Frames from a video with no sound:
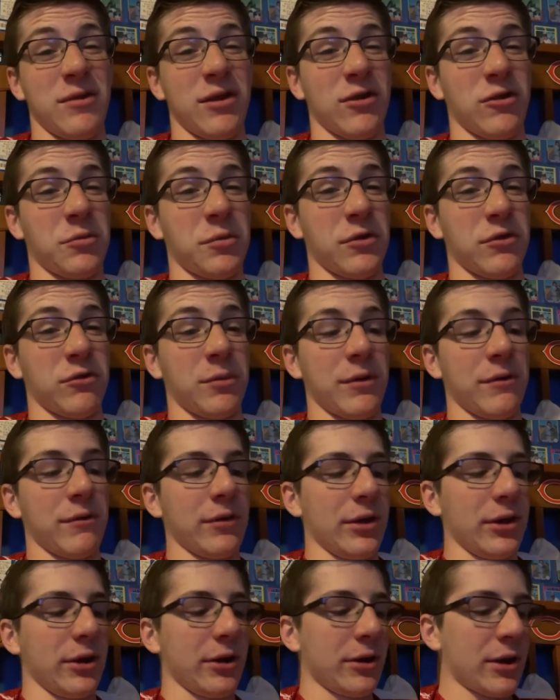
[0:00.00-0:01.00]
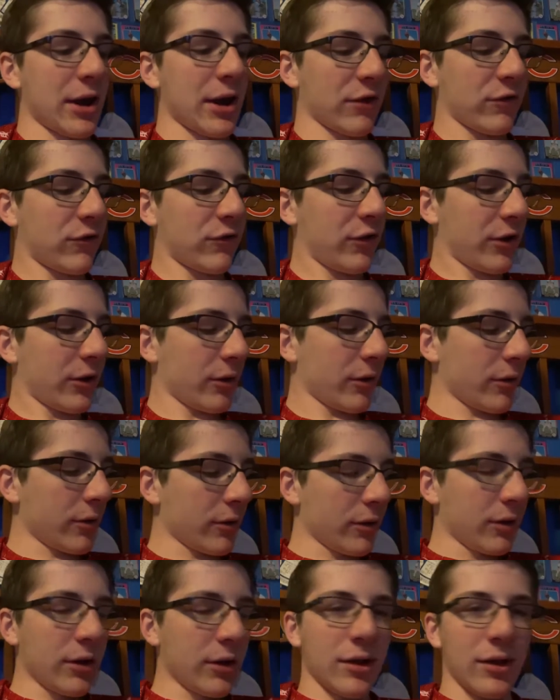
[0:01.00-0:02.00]
They're supposed to be really good next year.
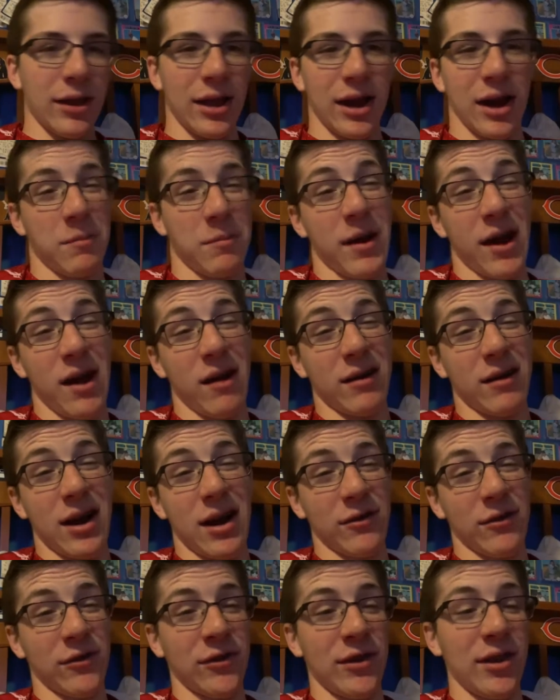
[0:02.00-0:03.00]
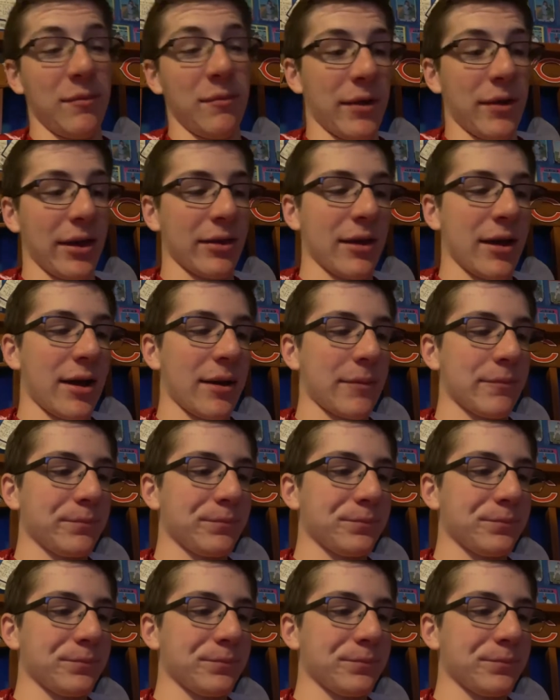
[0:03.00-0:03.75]
Like a powerhouse team like that.